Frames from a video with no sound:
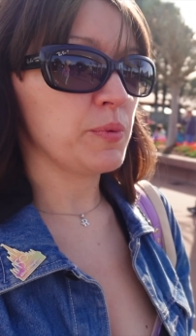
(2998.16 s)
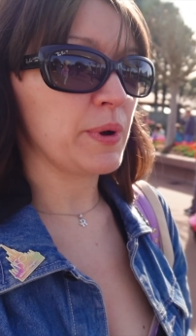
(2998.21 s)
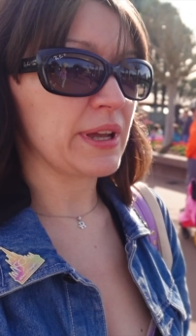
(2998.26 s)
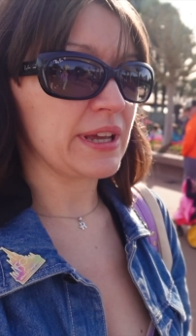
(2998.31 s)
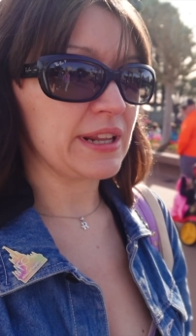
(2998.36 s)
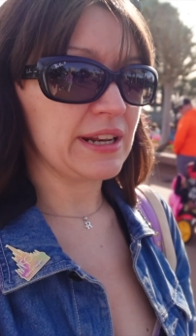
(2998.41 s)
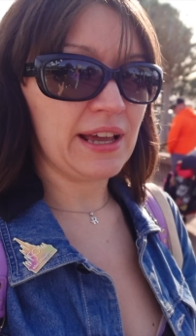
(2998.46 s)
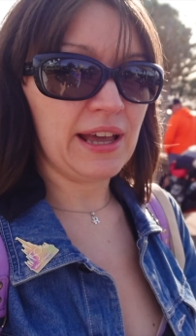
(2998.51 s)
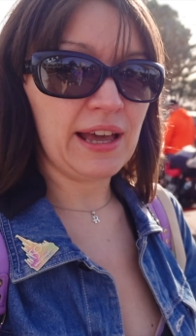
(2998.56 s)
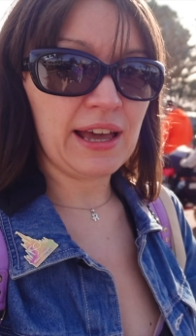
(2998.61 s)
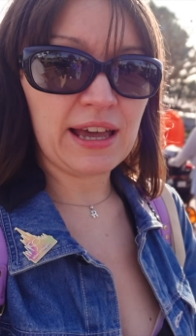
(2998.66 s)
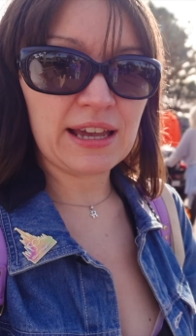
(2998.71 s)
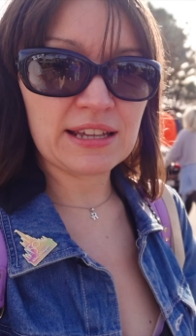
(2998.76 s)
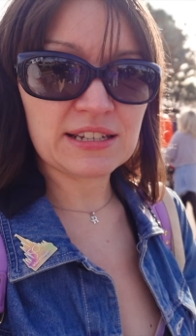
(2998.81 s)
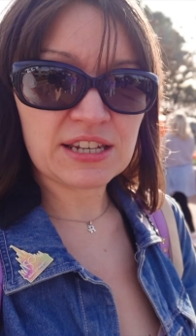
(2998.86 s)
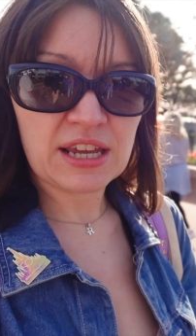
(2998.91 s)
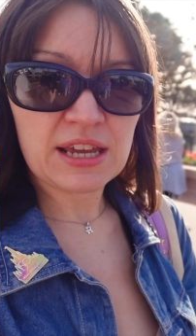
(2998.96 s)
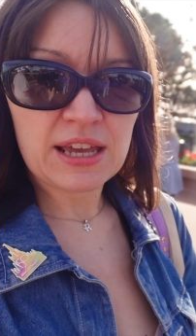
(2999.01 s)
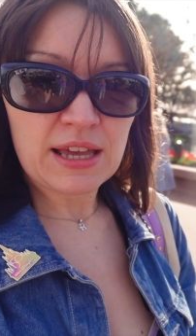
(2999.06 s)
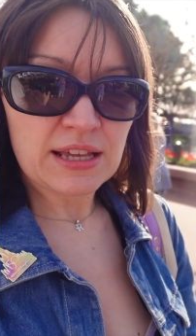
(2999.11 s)
we're gonna head
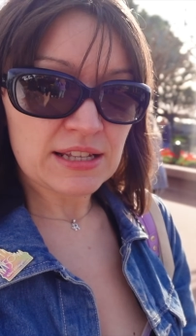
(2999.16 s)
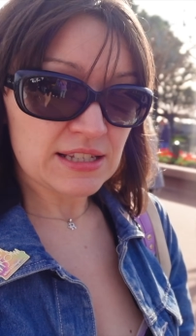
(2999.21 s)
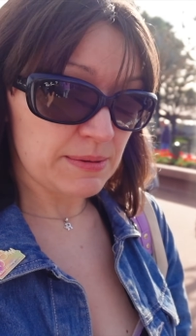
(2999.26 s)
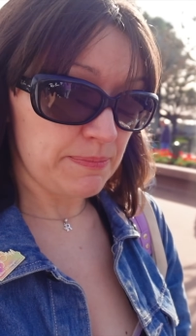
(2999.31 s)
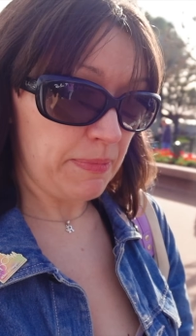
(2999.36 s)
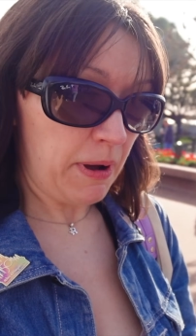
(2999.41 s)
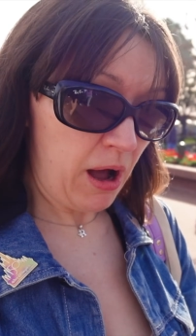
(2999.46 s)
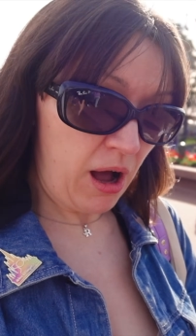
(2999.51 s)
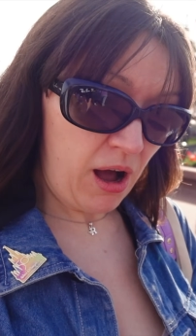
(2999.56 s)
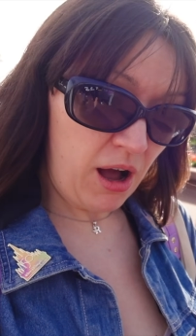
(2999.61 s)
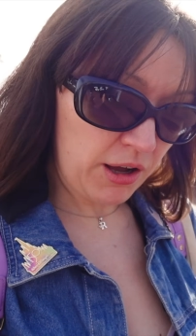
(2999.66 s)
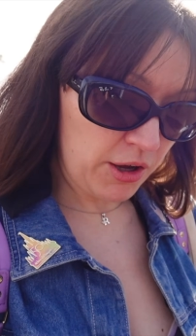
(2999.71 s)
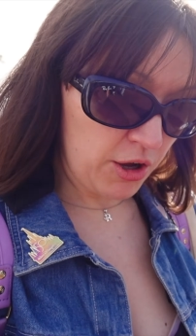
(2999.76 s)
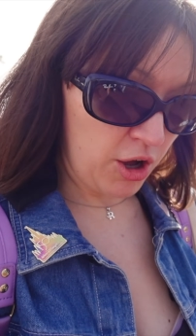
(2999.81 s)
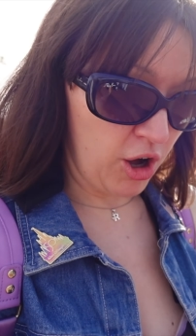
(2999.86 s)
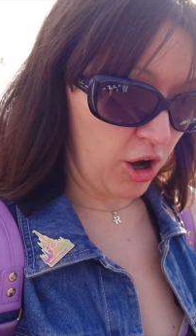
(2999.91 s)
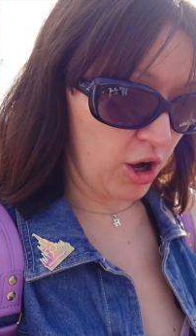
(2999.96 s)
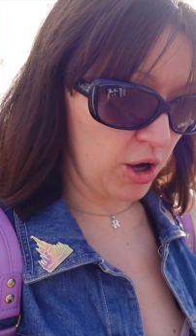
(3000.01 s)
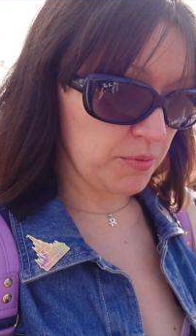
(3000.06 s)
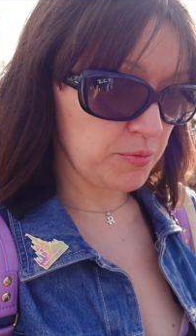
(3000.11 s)
to Park
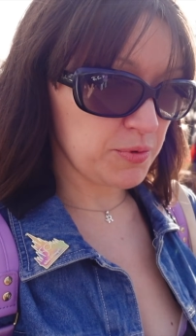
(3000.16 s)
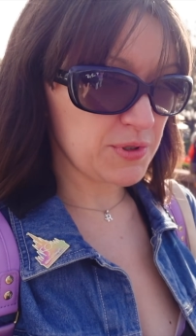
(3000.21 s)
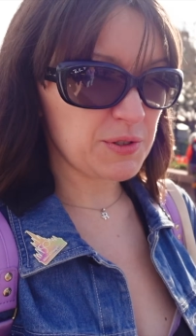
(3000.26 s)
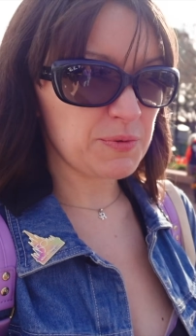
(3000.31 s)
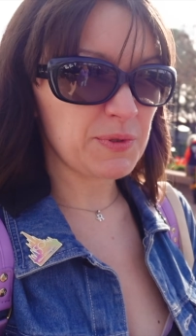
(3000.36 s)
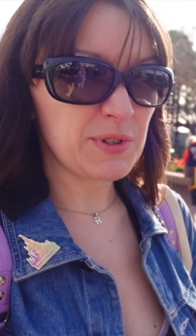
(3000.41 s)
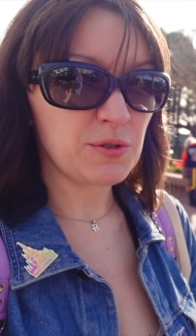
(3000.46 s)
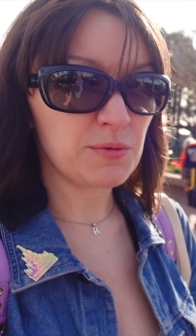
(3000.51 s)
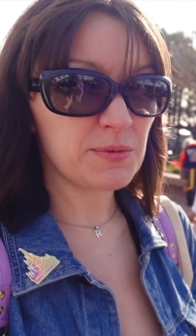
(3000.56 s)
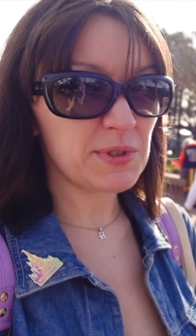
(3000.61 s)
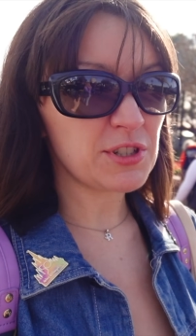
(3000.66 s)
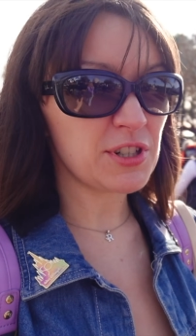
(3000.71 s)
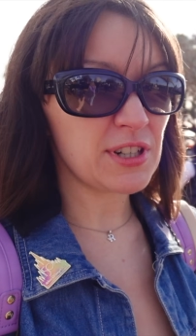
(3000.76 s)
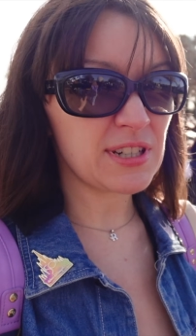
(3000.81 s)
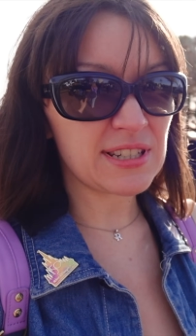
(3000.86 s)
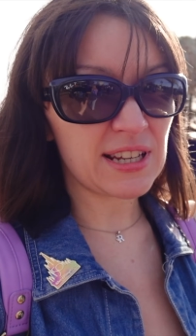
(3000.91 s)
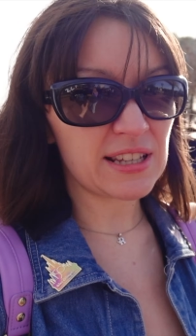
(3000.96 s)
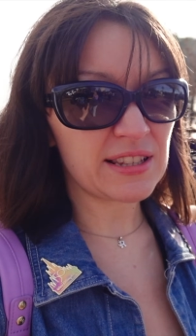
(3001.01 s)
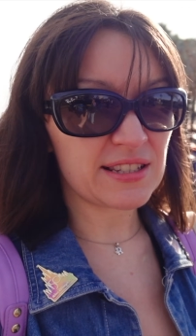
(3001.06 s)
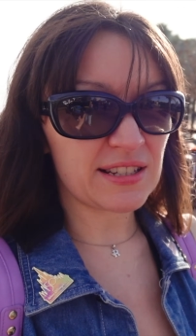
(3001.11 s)
Hop, which we'd normally try
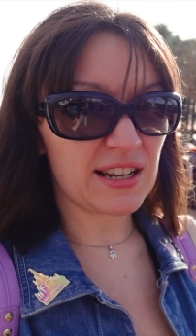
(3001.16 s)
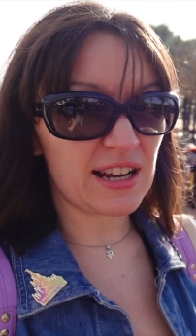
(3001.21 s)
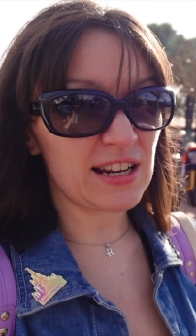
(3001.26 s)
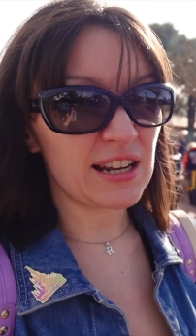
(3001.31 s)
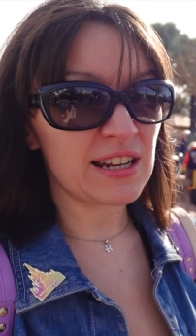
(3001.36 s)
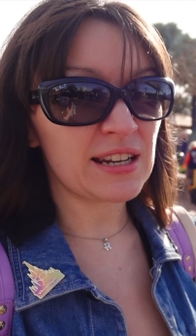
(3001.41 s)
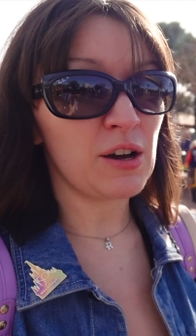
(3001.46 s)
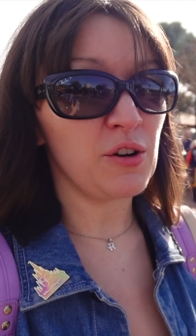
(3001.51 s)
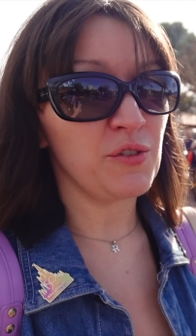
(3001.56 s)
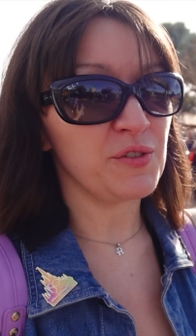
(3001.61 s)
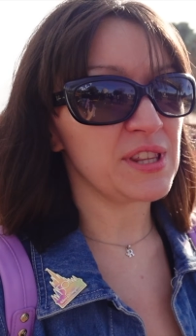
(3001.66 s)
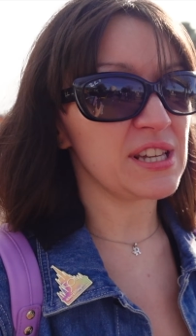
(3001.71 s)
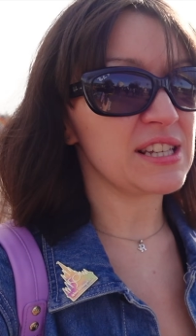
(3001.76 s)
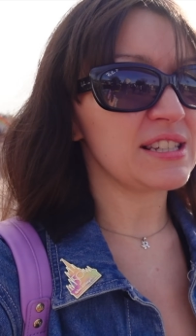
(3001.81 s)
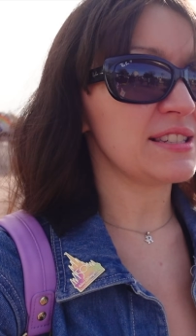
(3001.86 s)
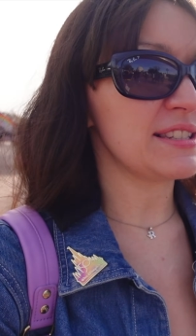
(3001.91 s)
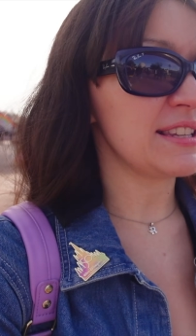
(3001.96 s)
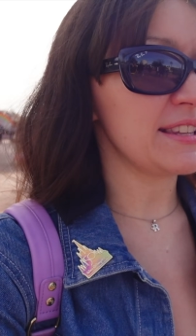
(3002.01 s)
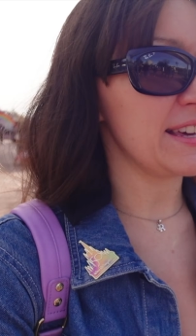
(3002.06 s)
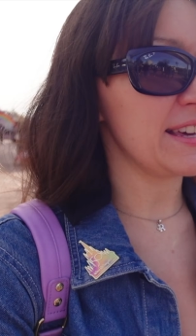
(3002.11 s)
and take the Skyliner. Oh, see,